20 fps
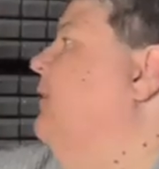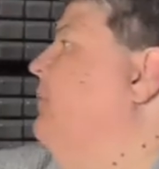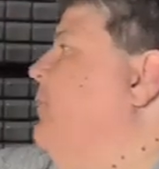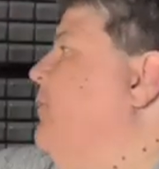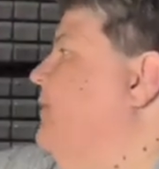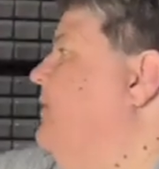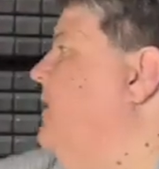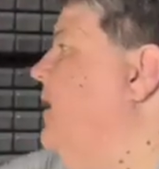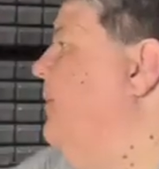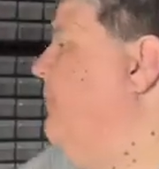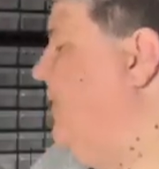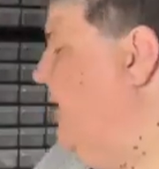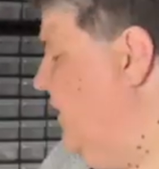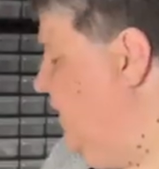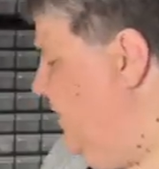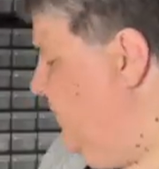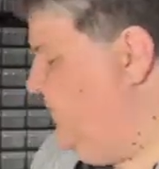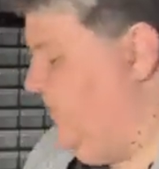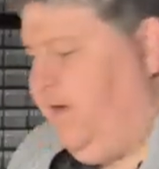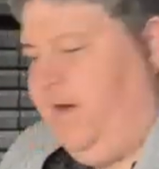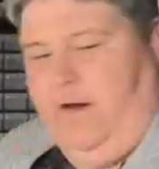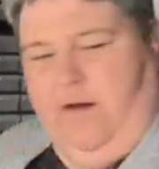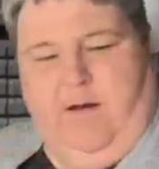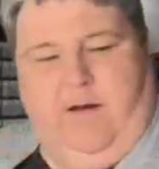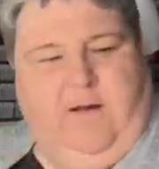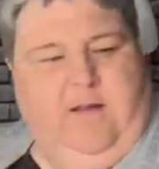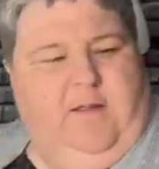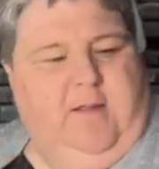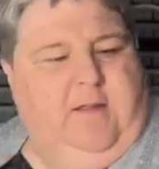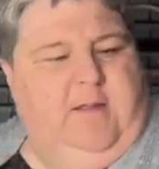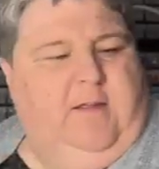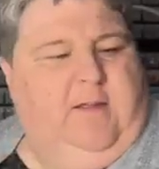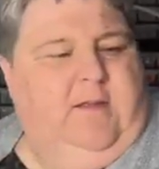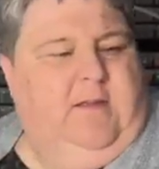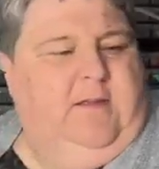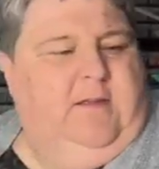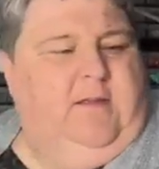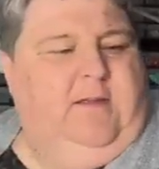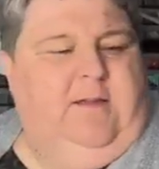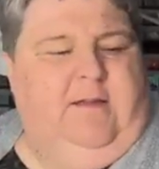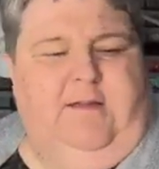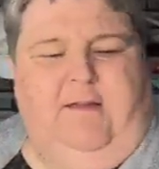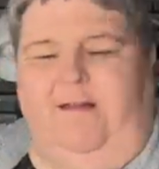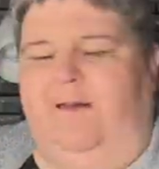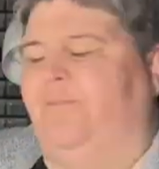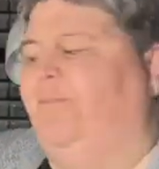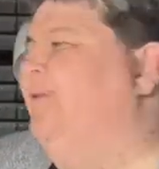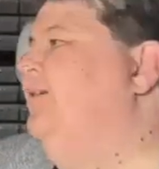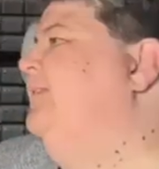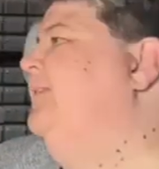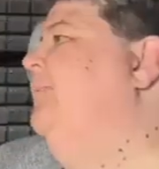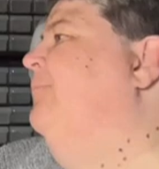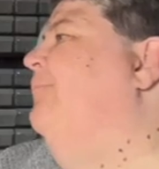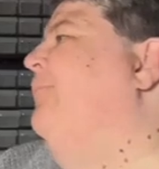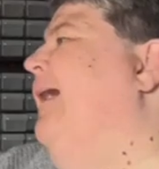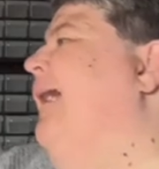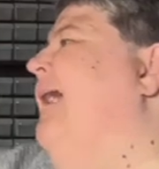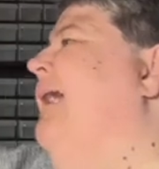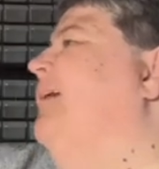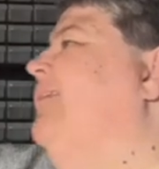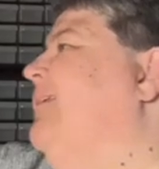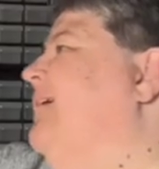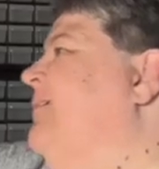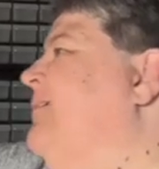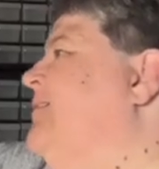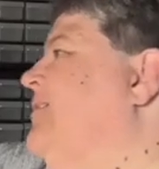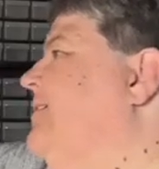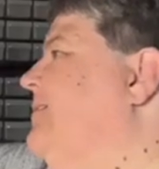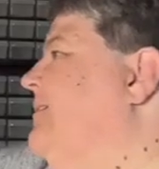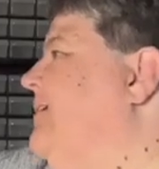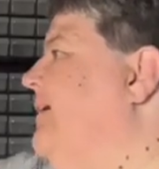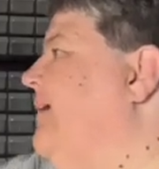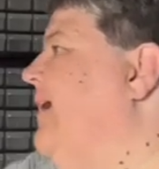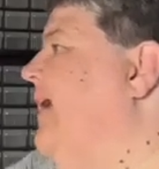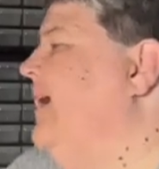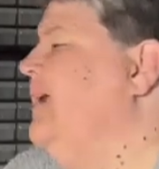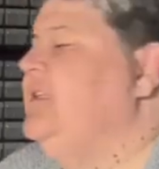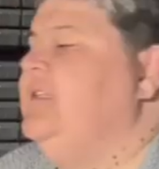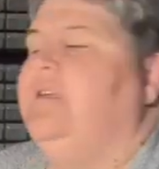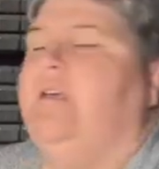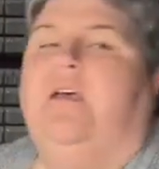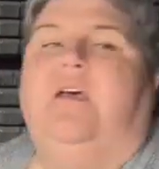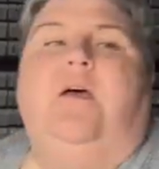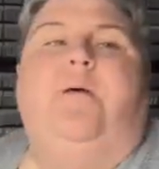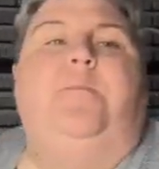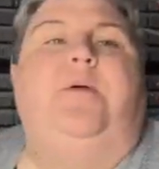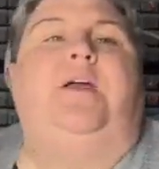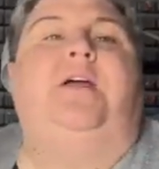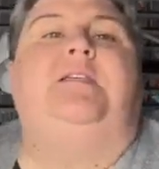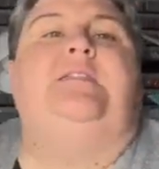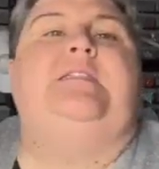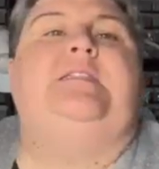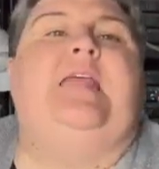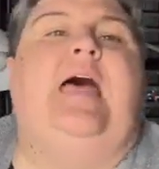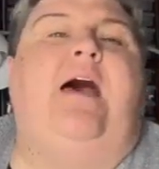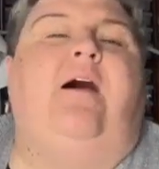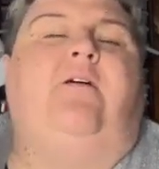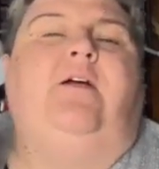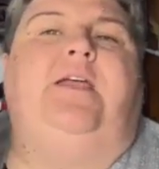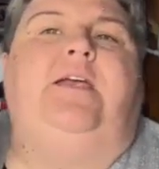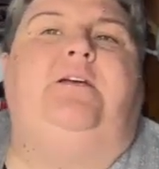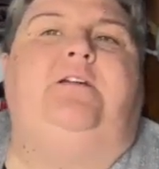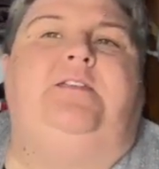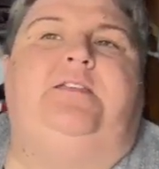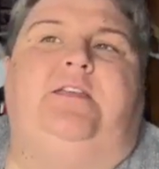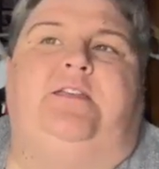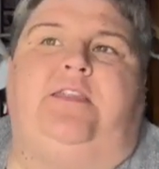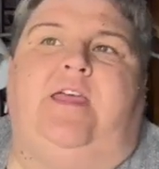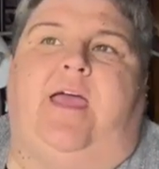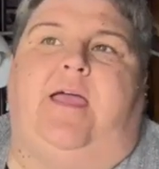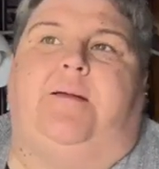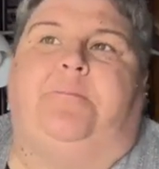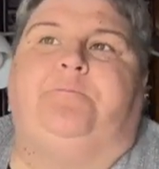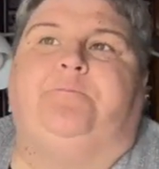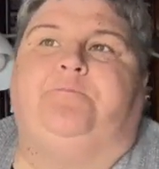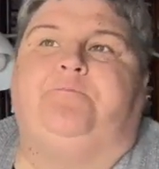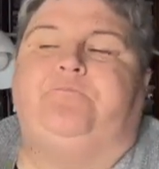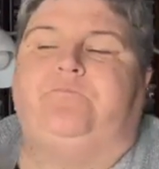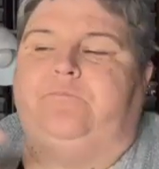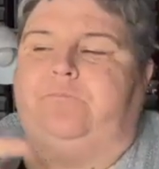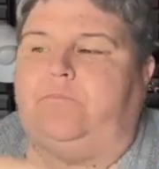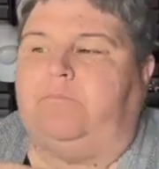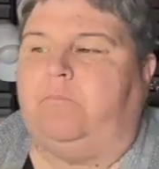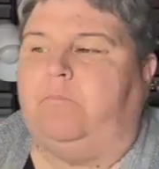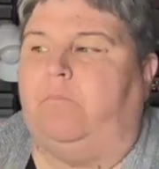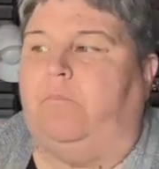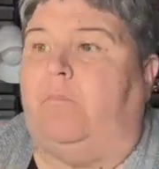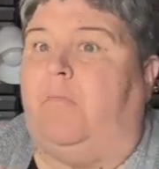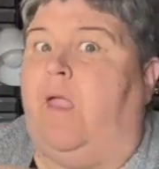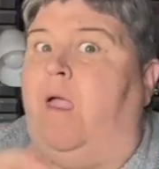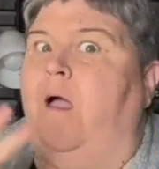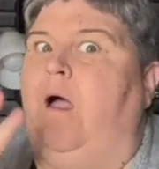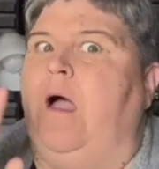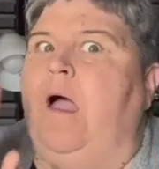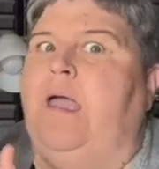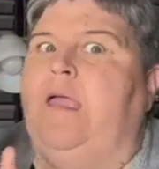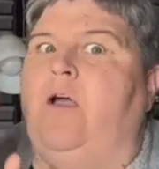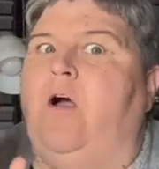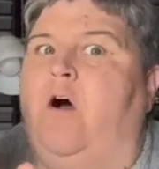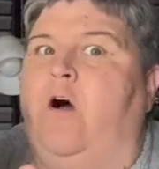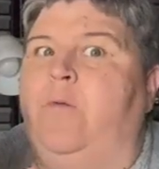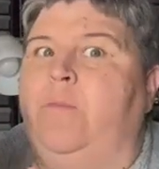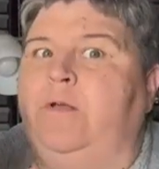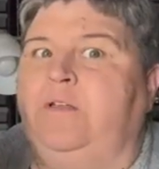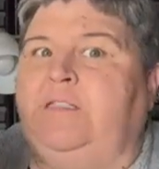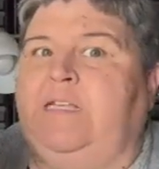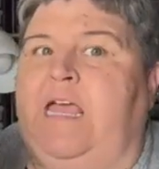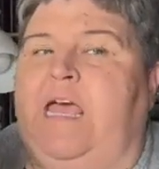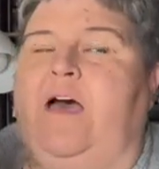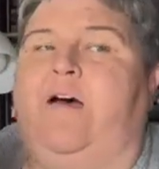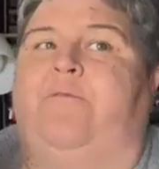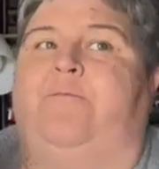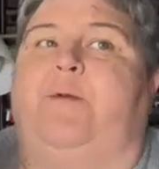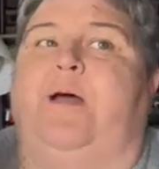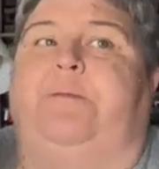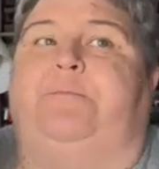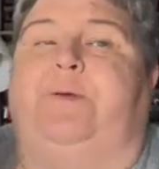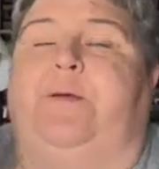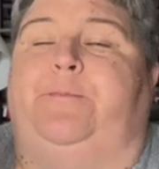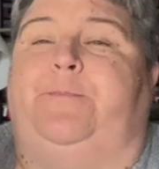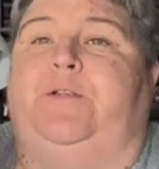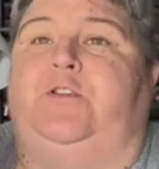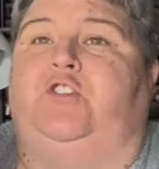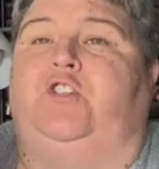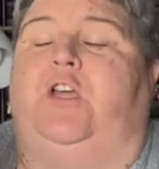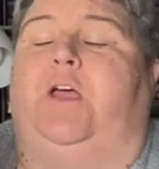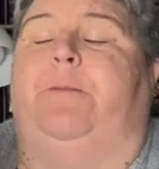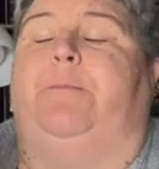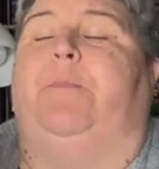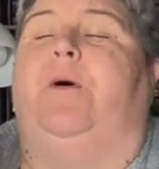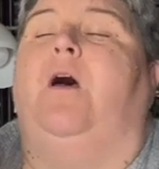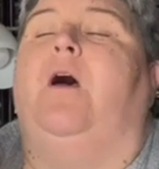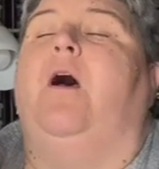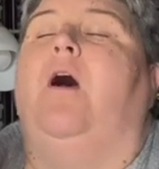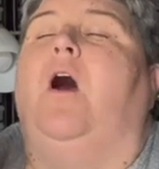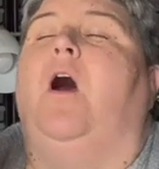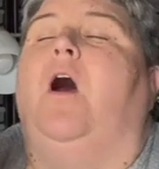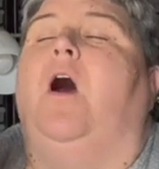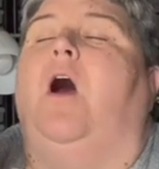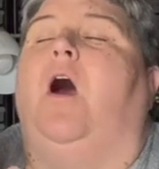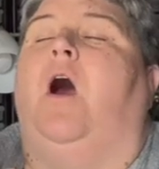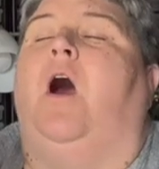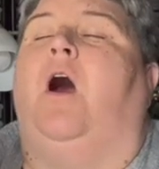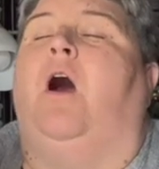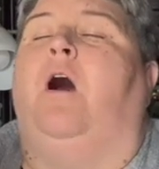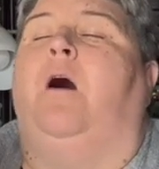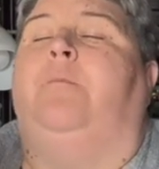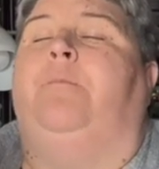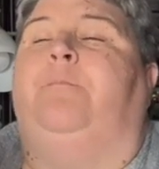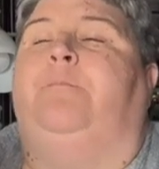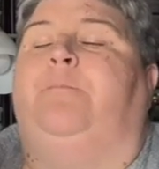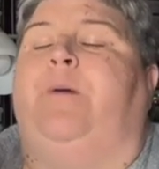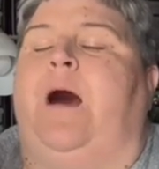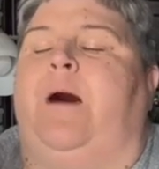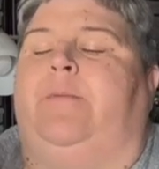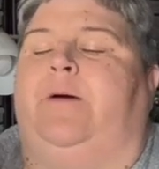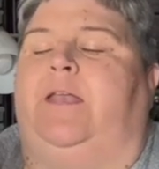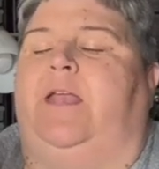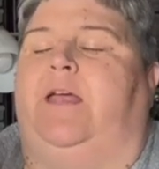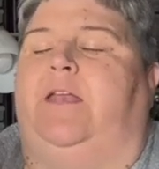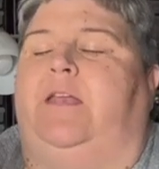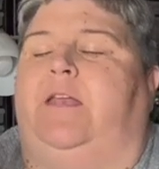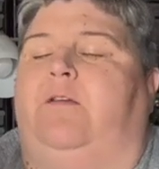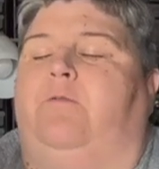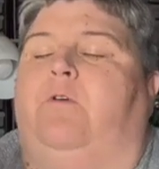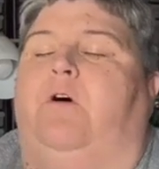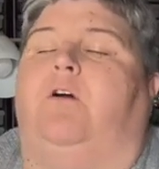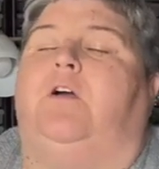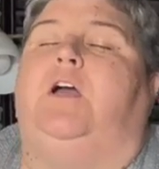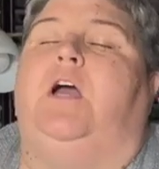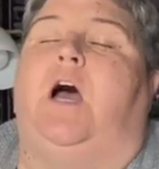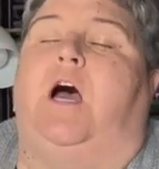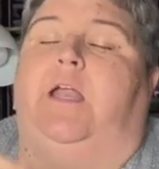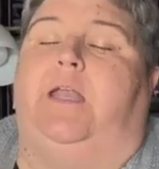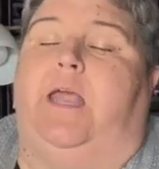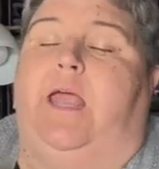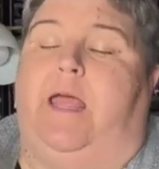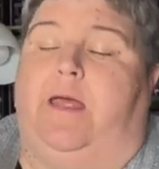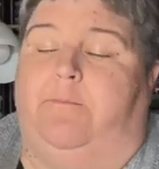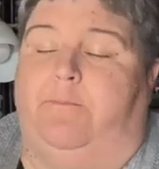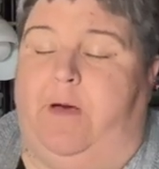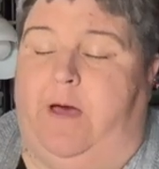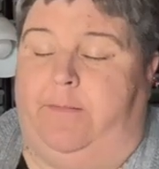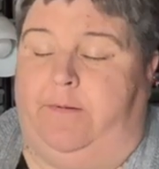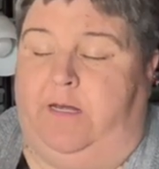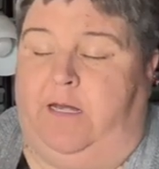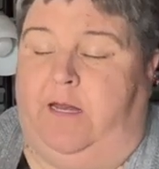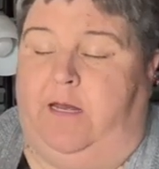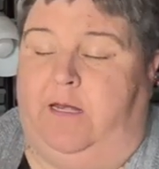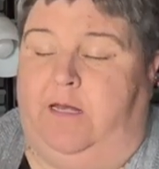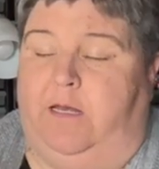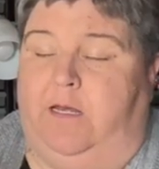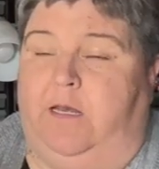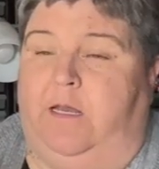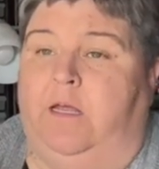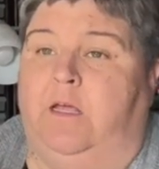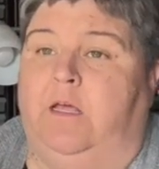put that back up there. I'll put the bag there just in case, because now here's the thing. I almost have my Pip and Chip all bobbinated, well, cut and bobbinated,